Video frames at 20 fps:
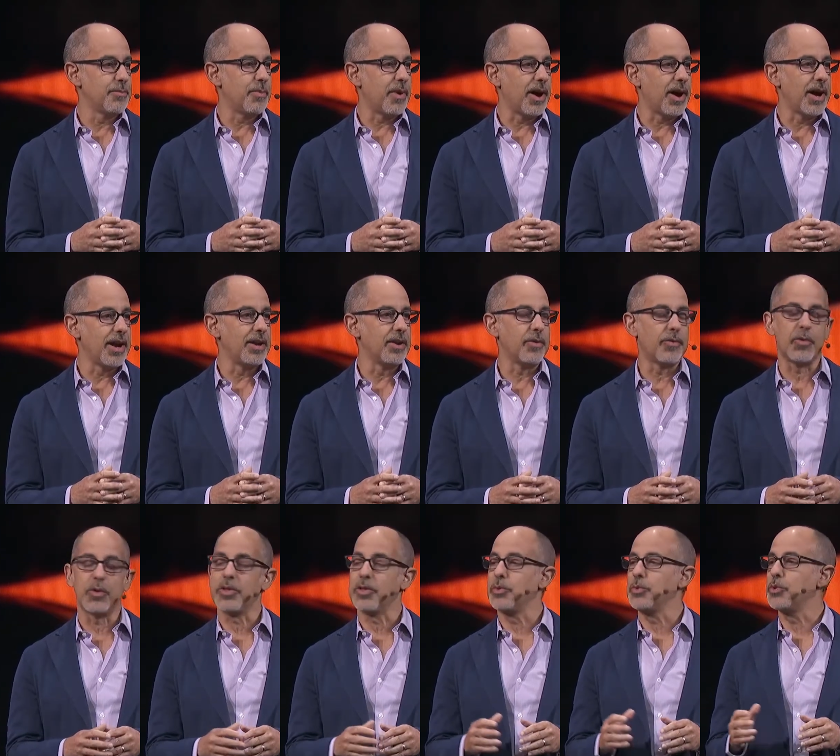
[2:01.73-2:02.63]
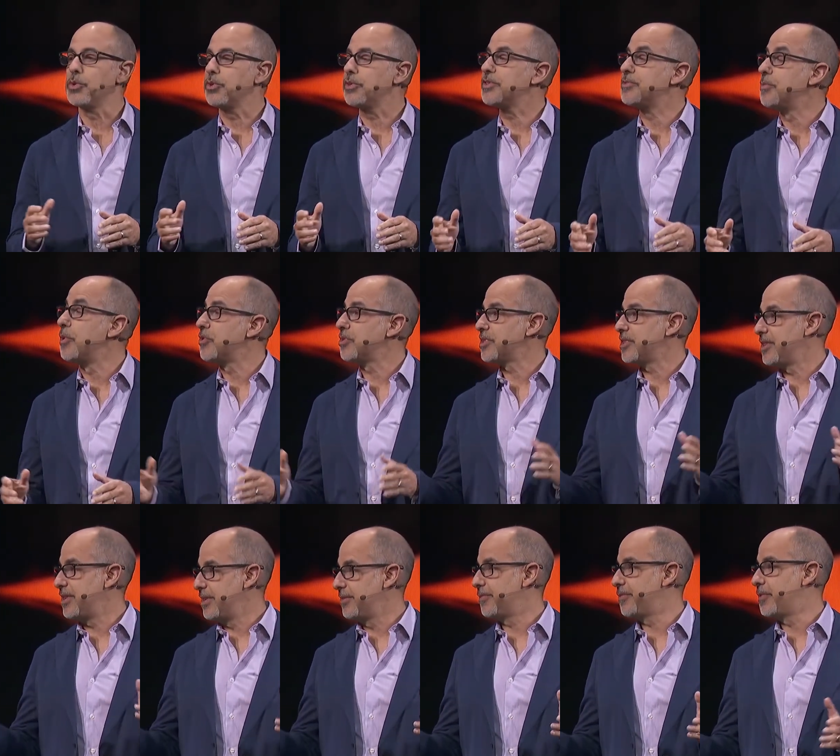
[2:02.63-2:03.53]
the mind of one of the world's
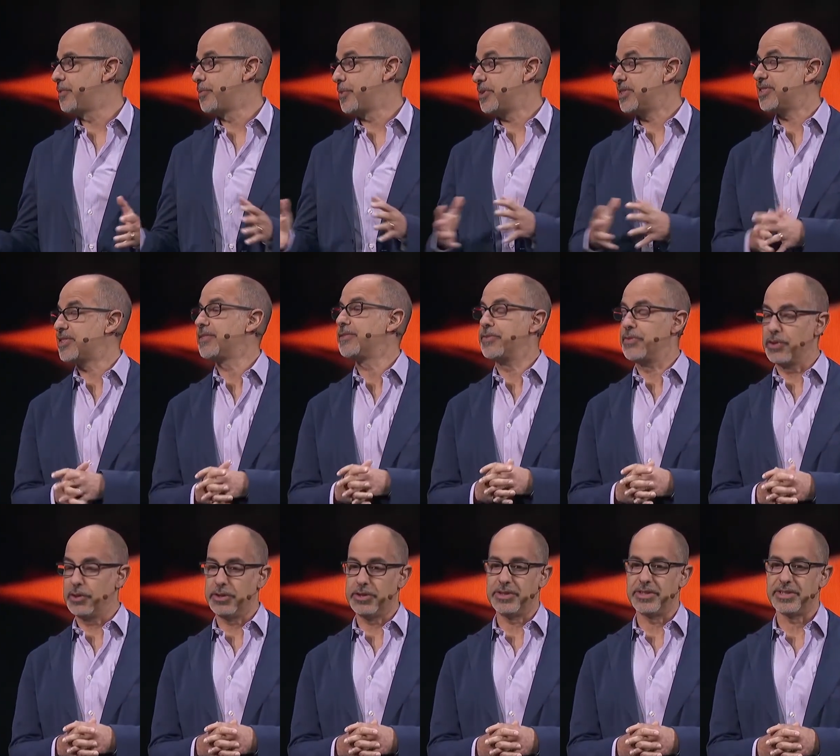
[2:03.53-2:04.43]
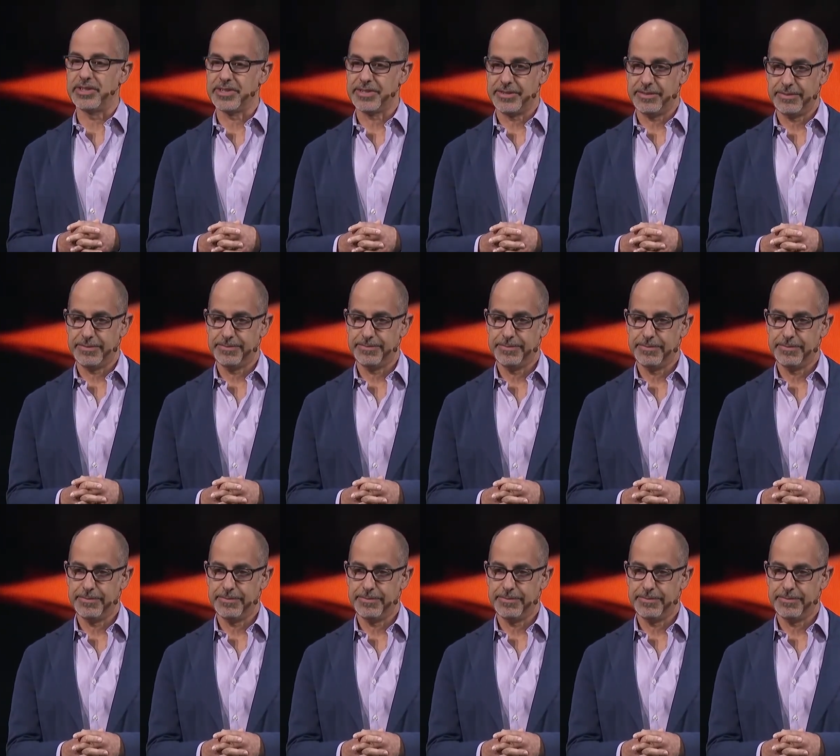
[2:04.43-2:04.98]
most infamous villains.